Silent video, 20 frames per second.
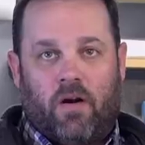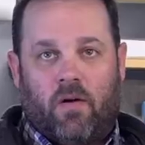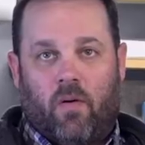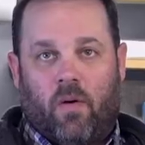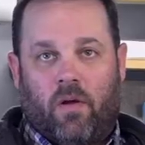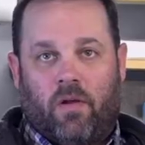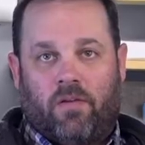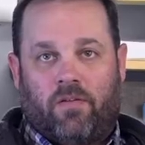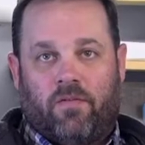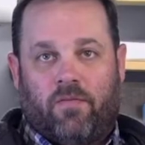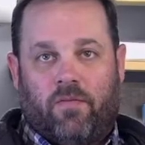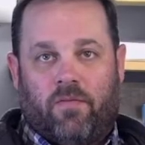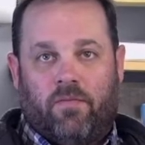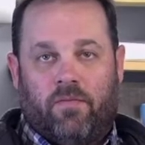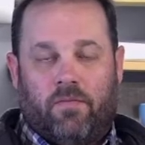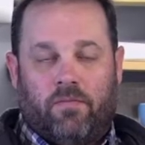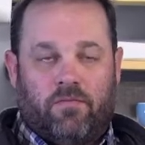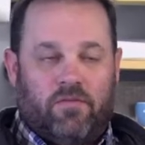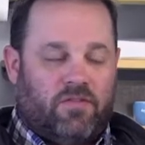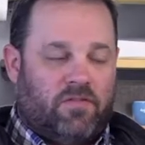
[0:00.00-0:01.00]
coils
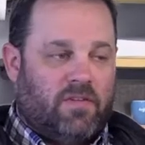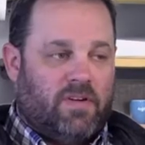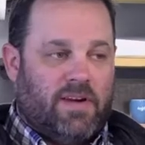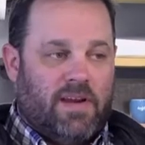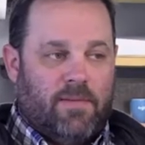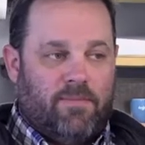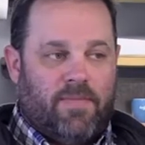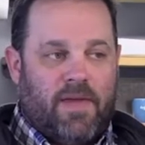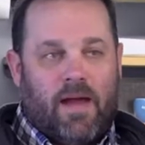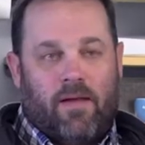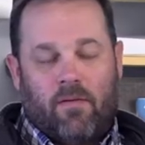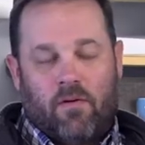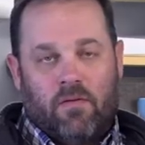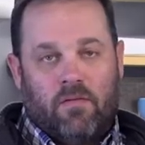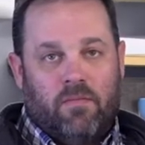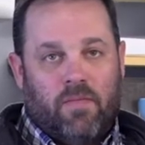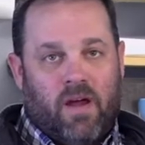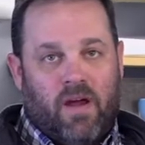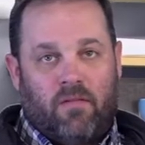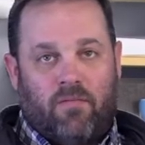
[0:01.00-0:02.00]
just to keep that
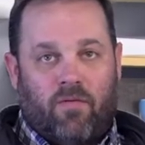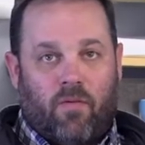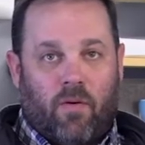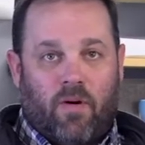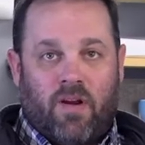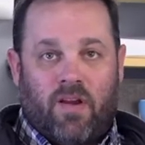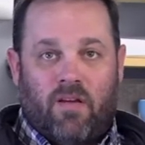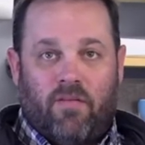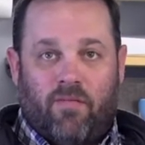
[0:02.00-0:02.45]
room at 40,